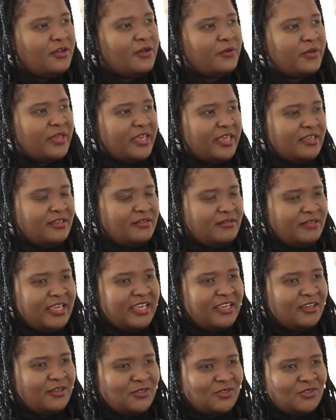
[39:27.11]
Okay.
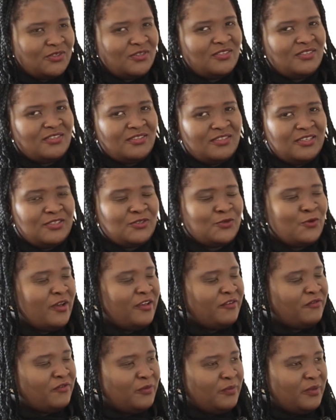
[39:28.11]
Yeah, because there's
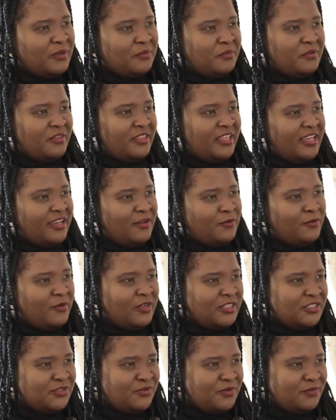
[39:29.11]
quite a few people that
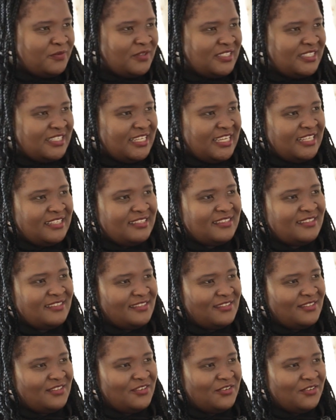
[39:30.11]
watch from the
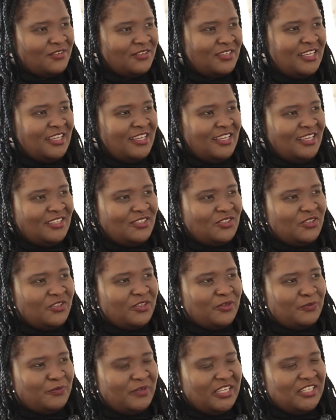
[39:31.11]
States, so
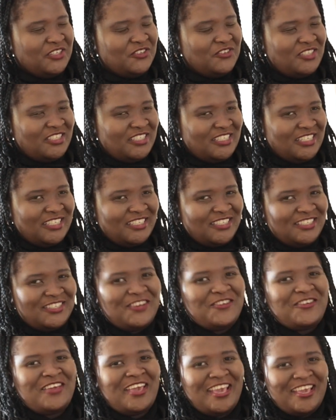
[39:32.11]
they'll be interested.
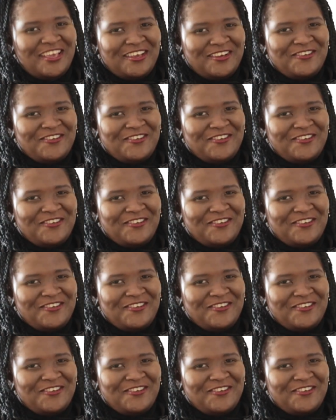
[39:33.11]
Okay.